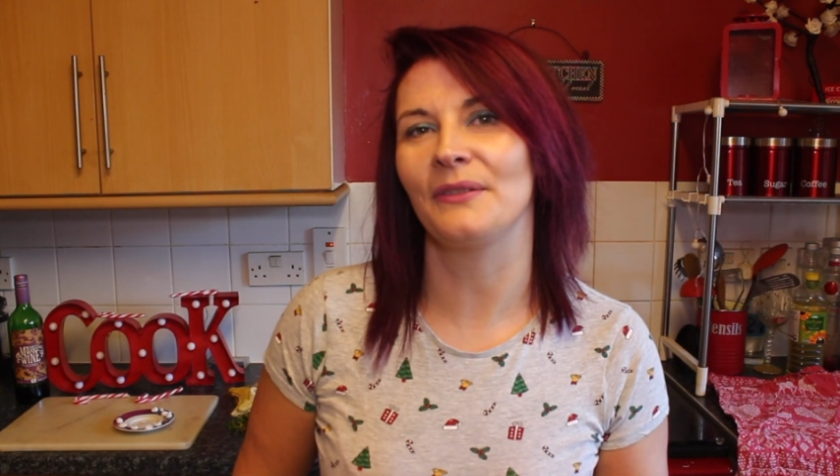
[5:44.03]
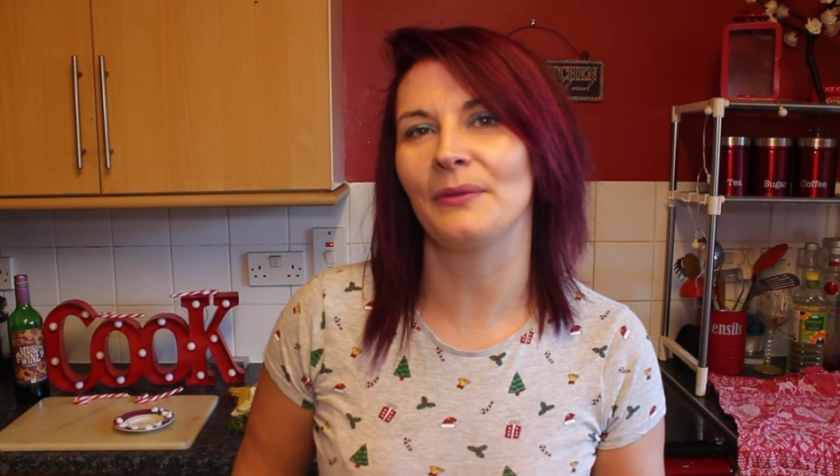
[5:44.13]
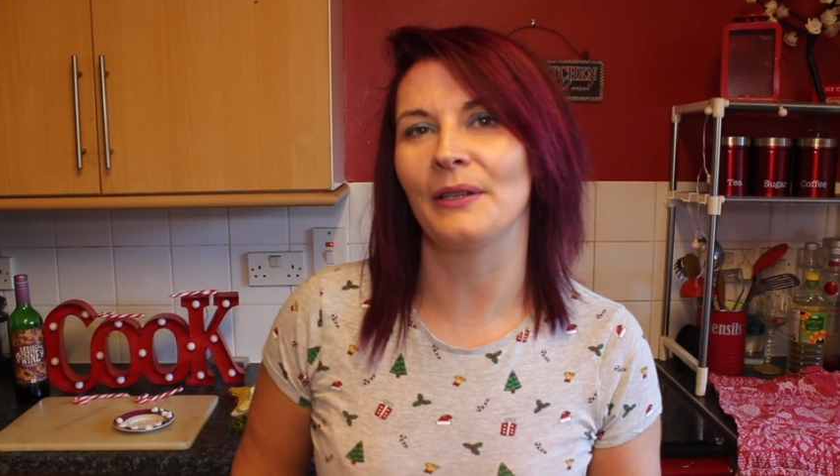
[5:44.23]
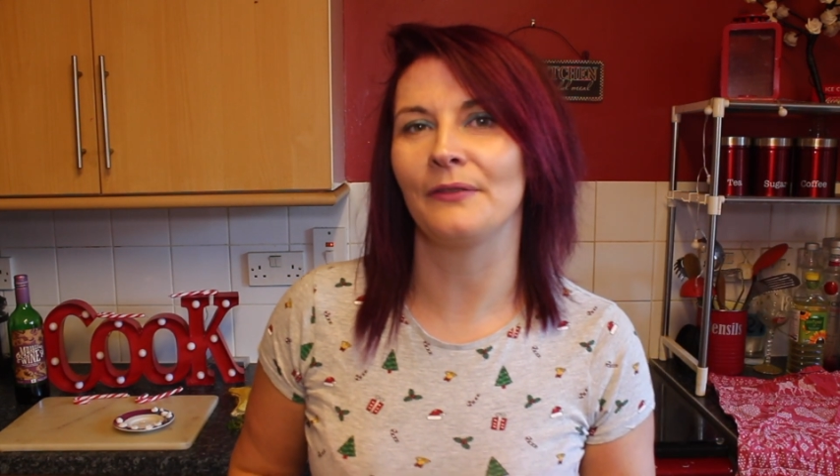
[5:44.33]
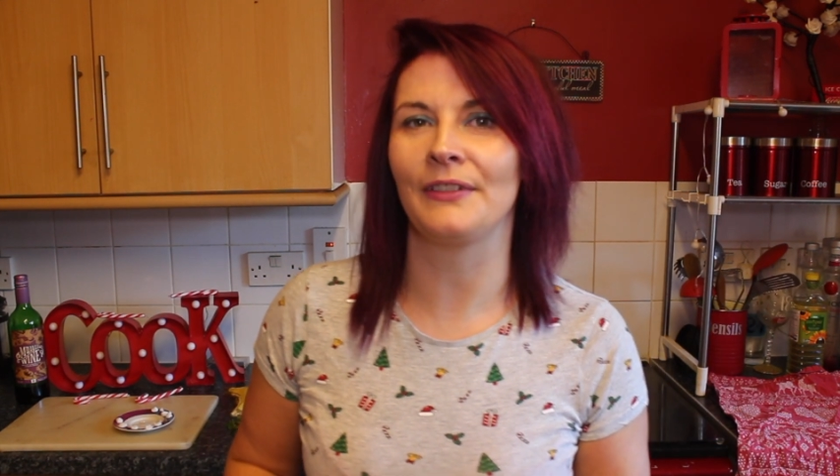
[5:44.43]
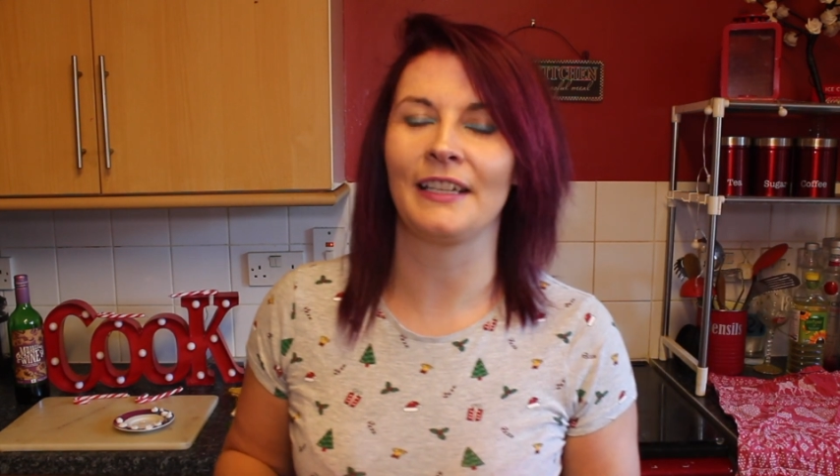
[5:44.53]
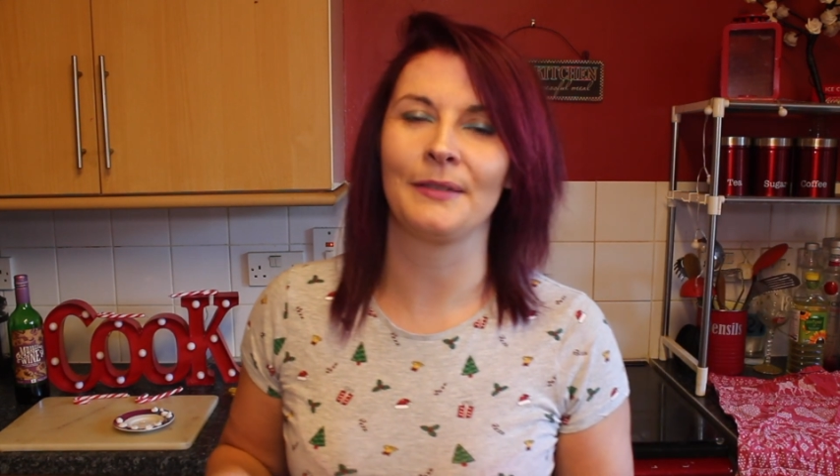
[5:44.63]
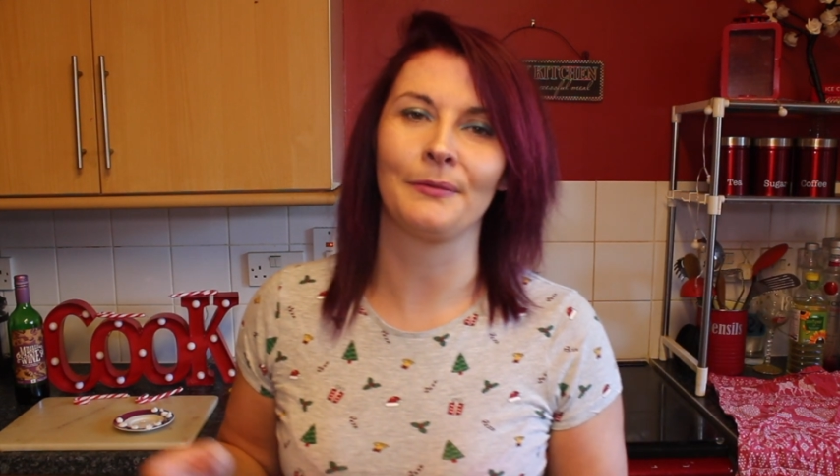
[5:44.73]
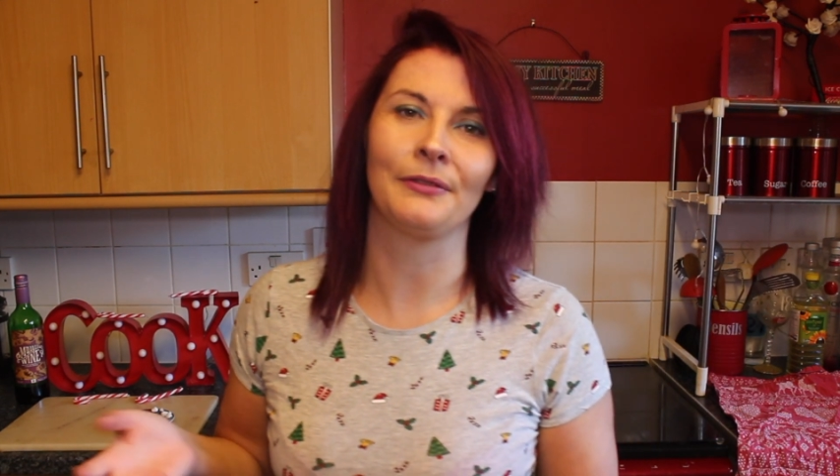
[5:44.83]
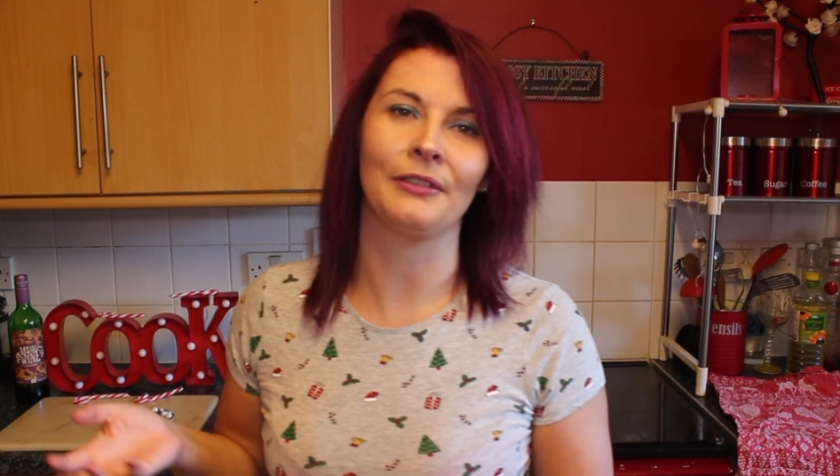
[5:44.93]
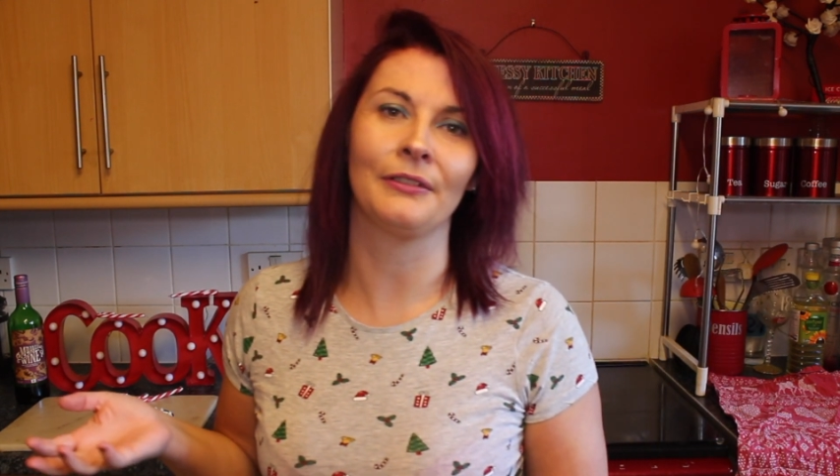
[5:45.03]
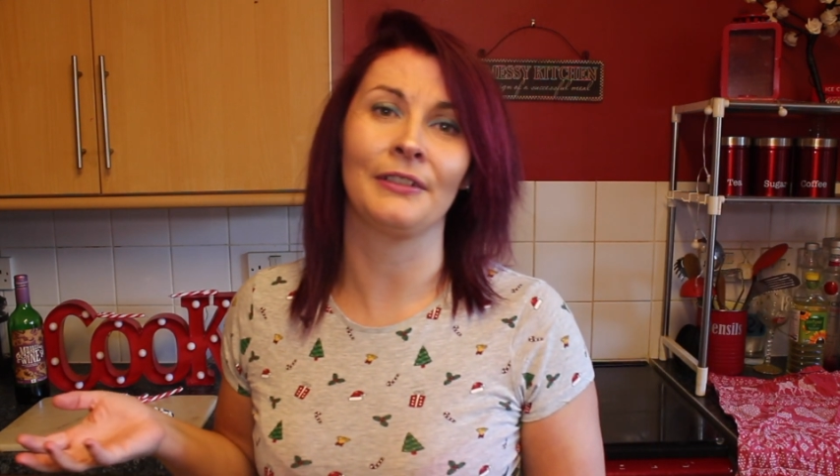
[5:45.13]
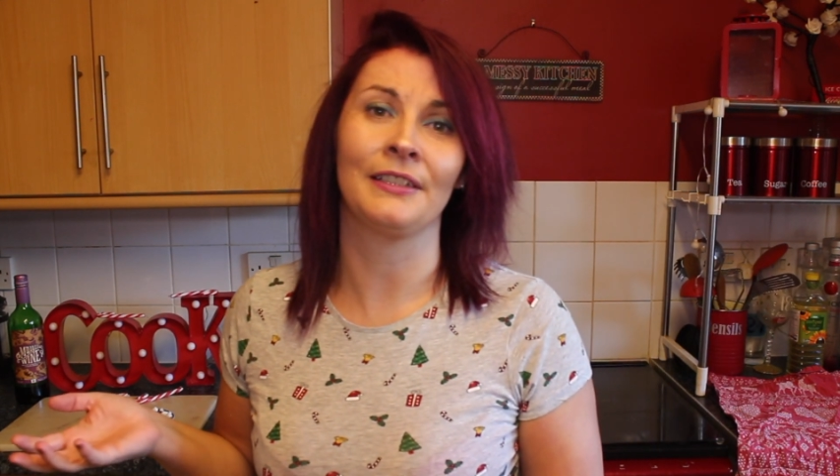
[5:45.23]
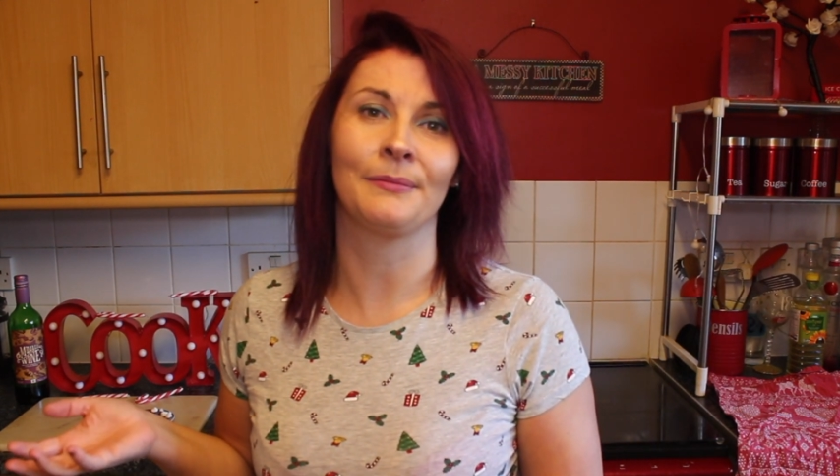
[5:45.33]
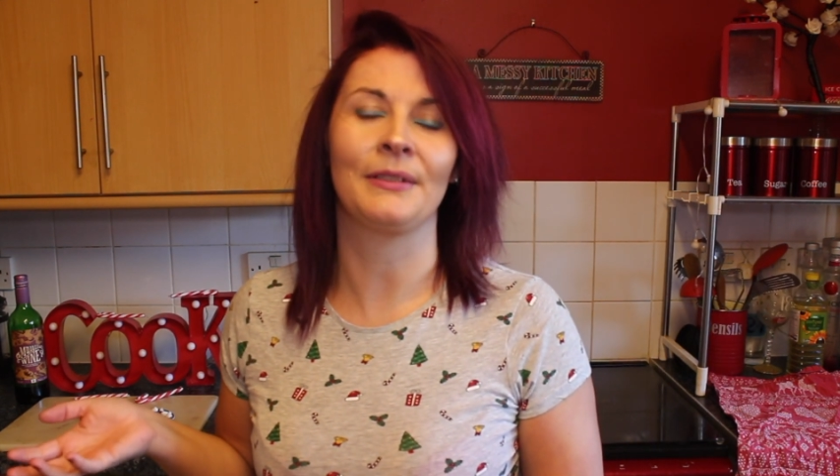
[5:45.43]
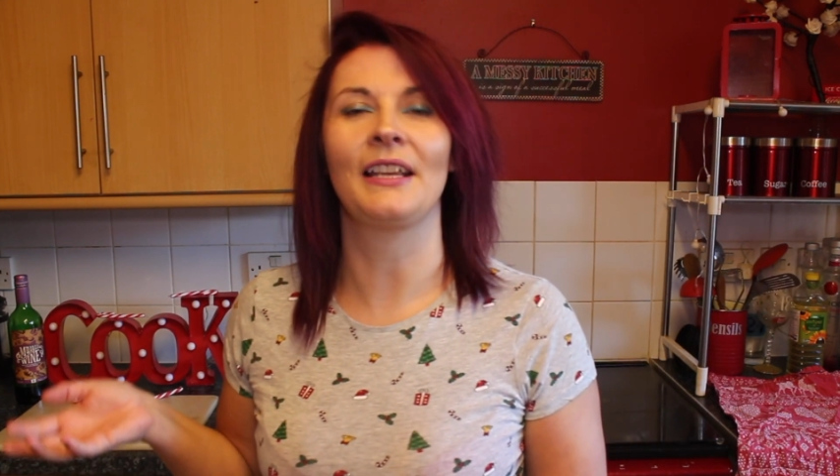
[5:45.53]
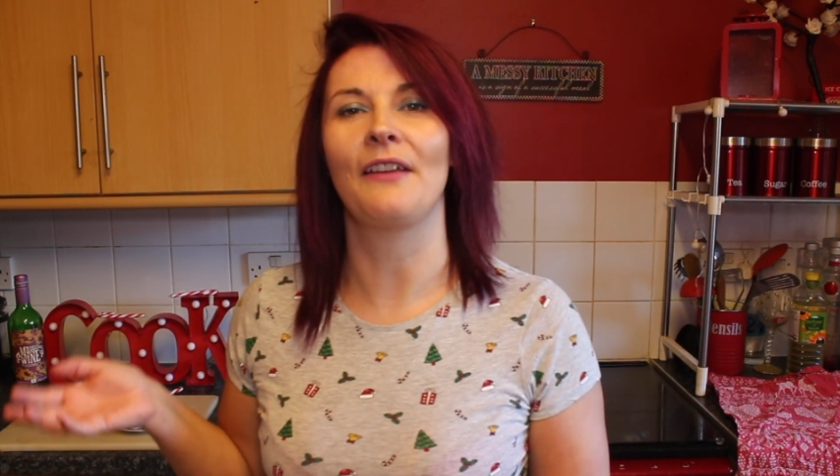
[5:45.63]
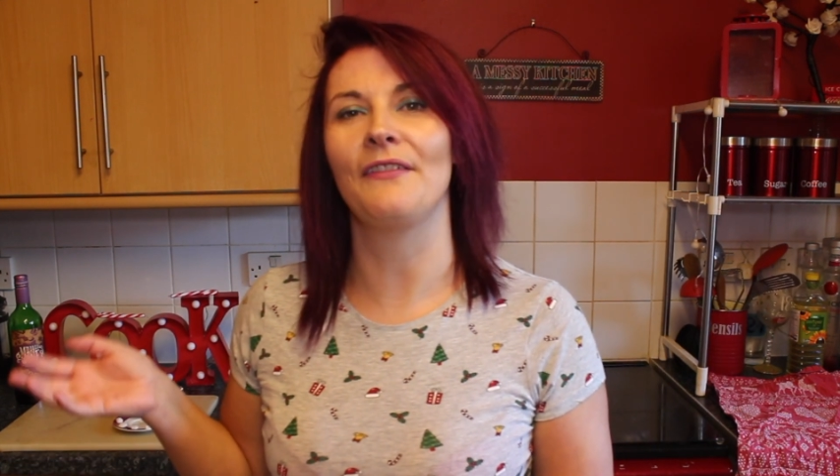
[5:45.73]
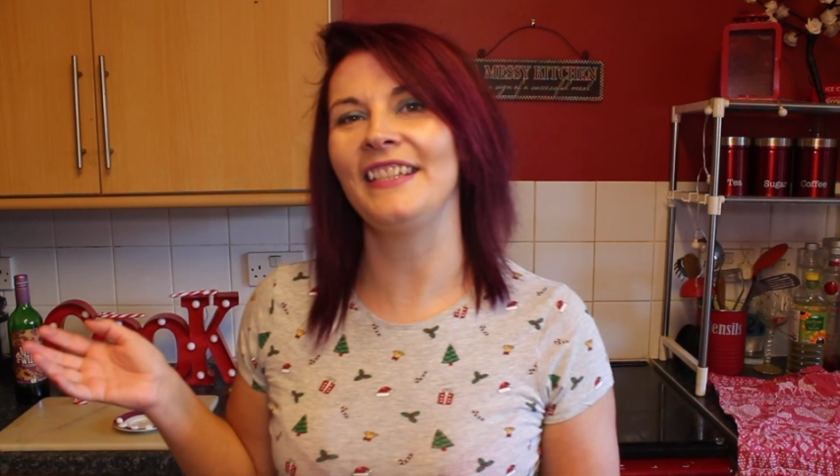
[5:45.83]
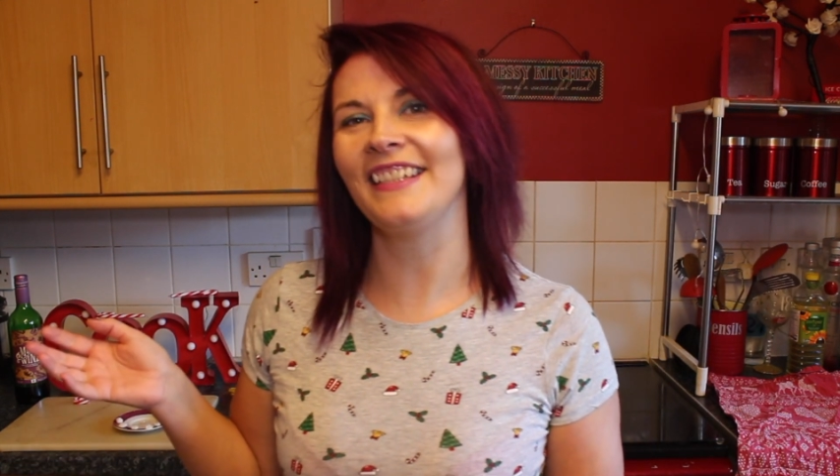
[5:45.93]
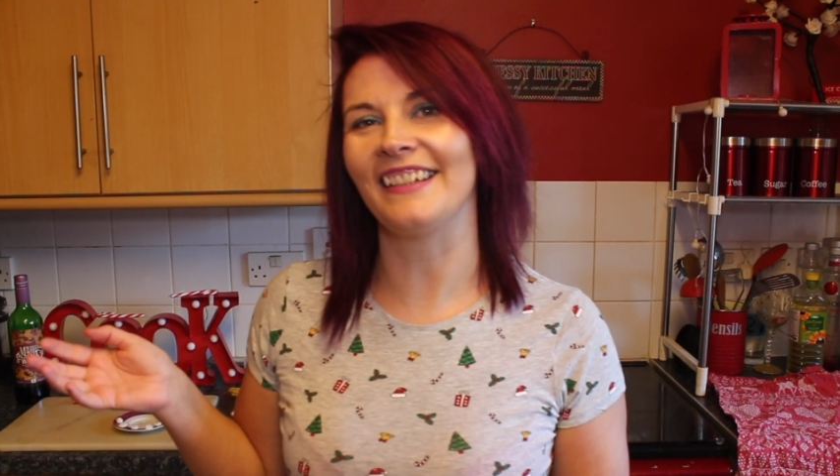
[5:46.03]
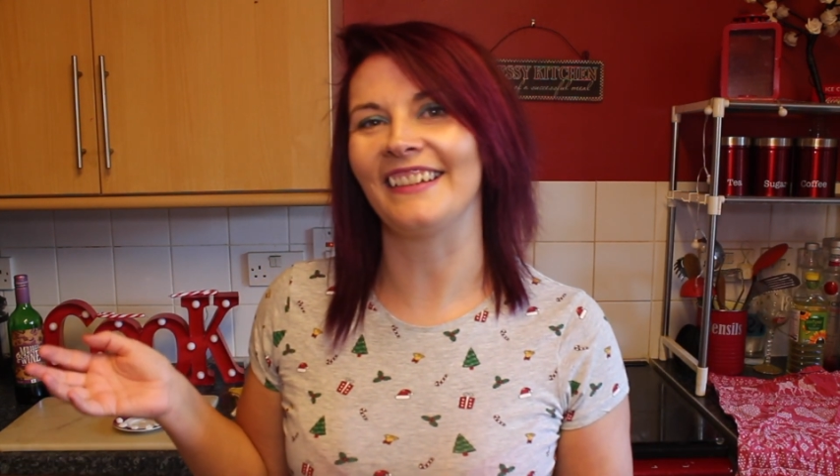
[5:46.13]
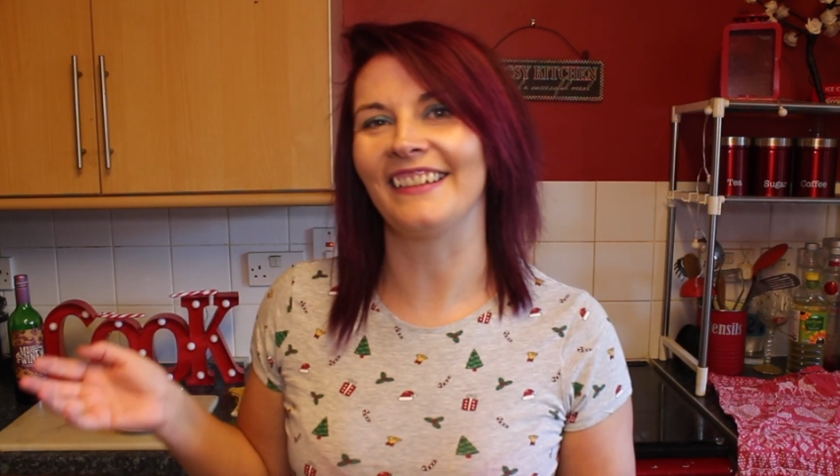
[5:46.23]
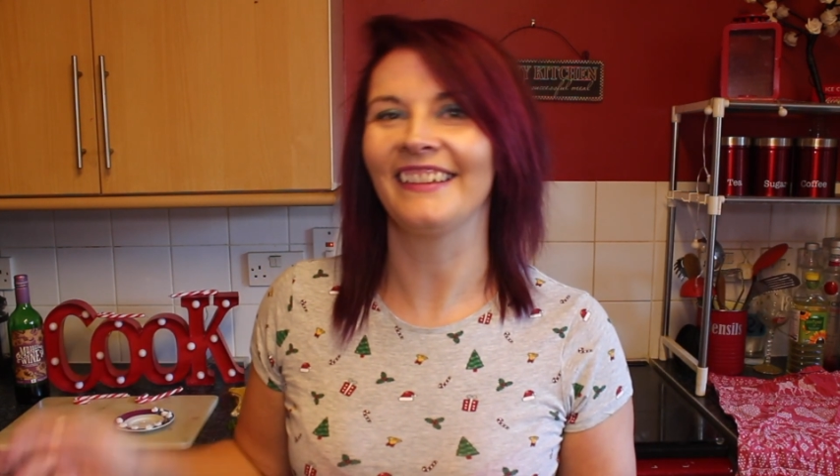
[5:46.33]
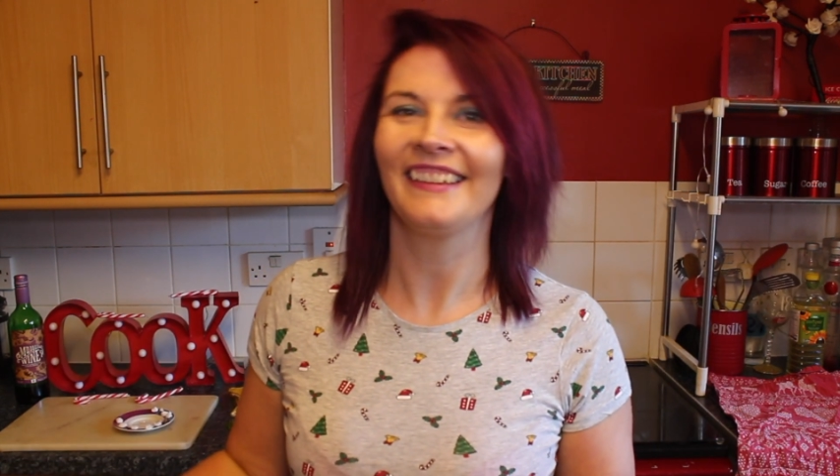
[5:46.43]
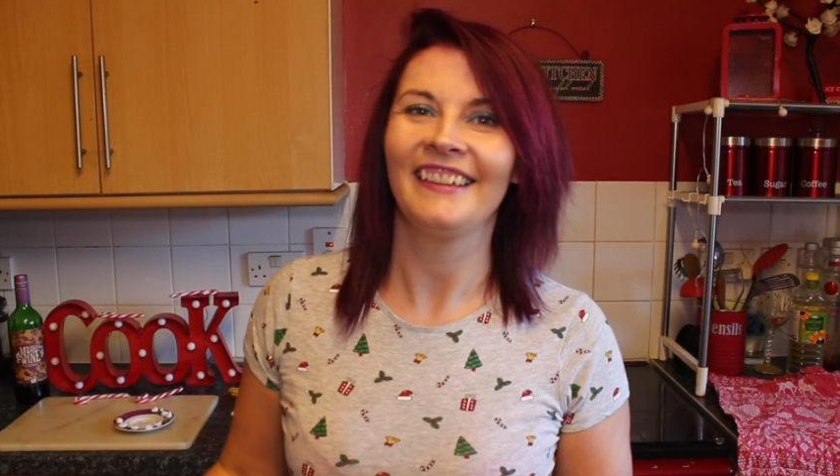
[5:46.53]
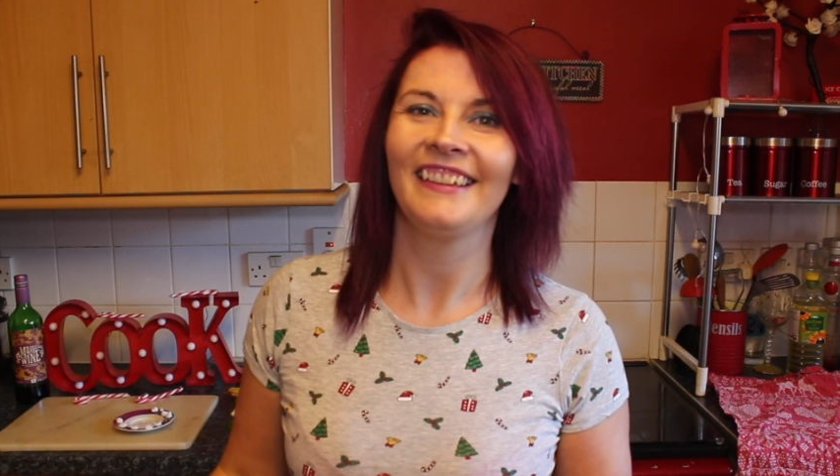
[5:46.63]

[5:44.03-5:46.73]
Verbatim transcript: 12 days before Christmas video.